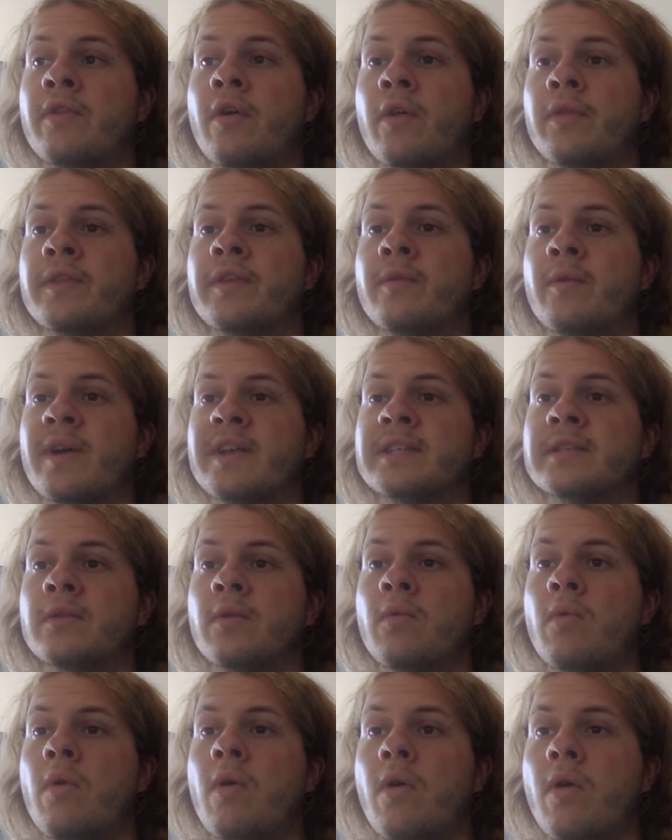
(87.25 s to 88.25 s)
on the
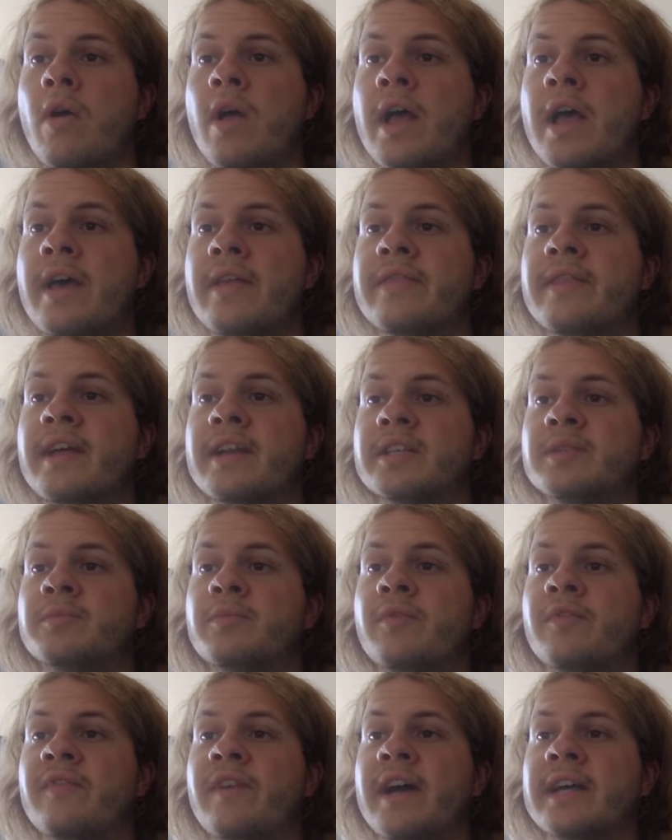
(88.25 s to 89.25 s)
vessel wall that is
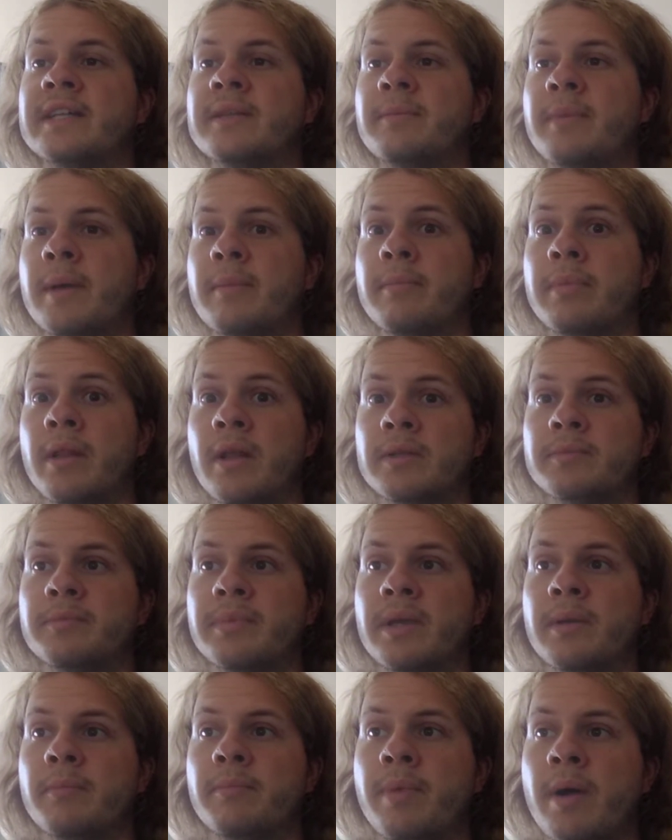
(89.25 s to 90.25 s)
provided by blood
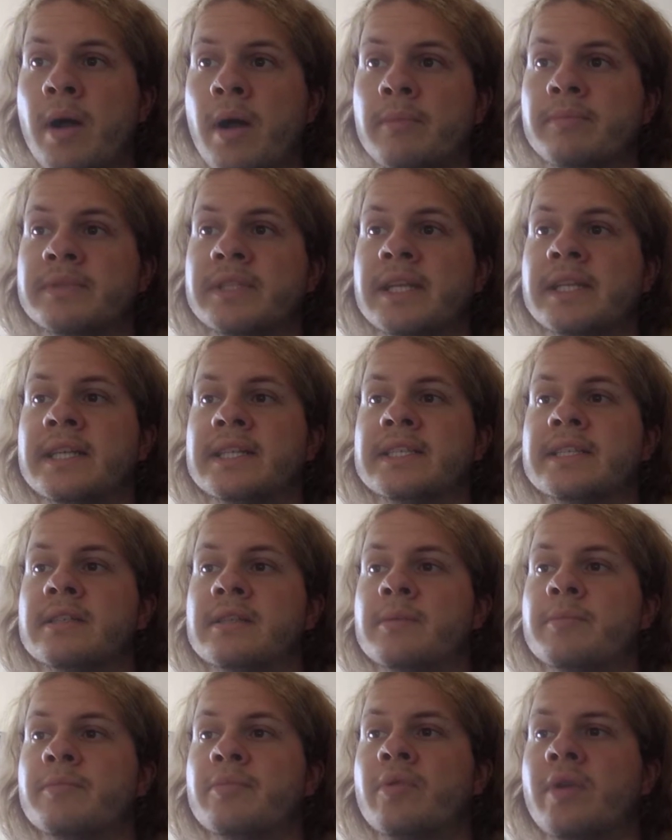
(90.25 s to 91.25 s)
being pumped and
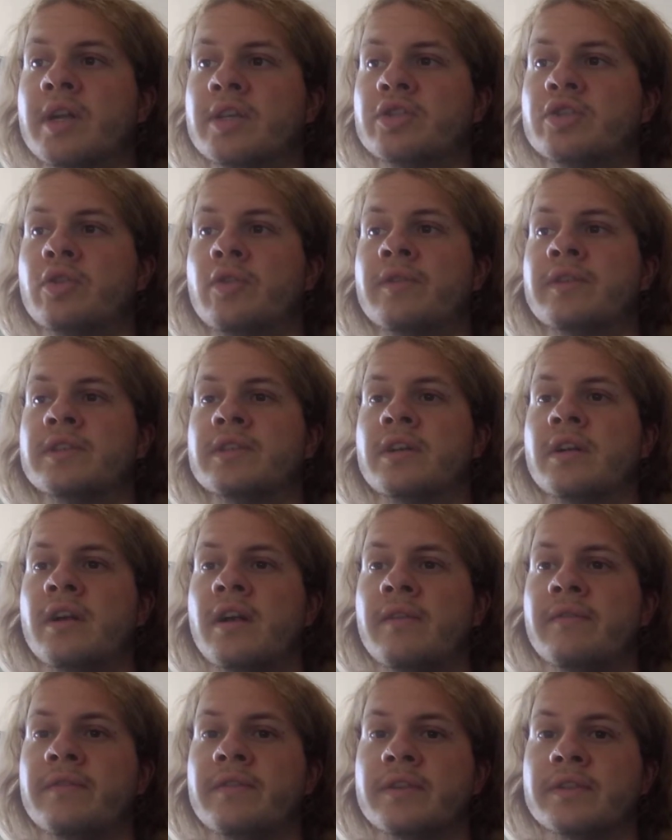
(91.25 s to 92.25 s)
exerting pressure on the
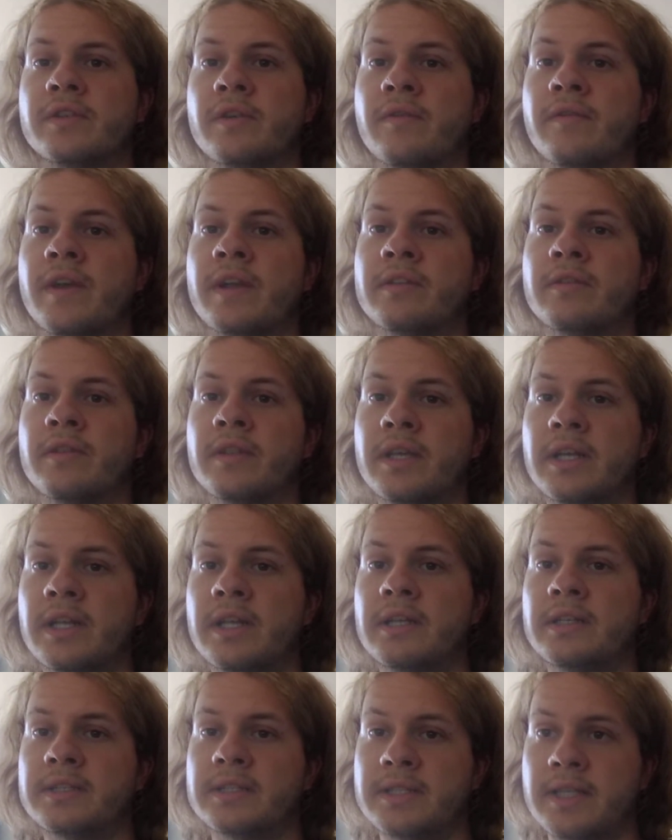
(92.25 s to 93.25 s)
circumference of
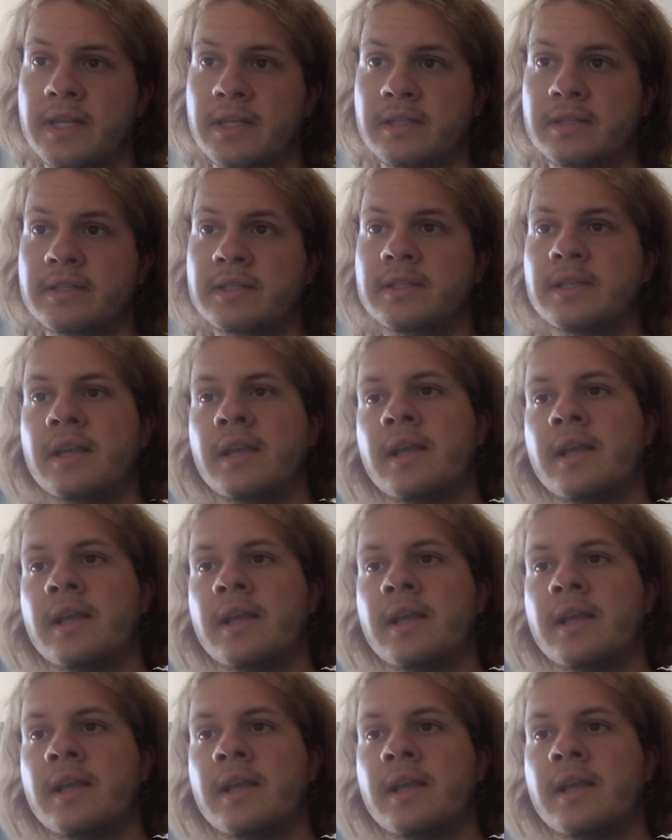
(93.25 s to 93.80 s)
endothelial cells.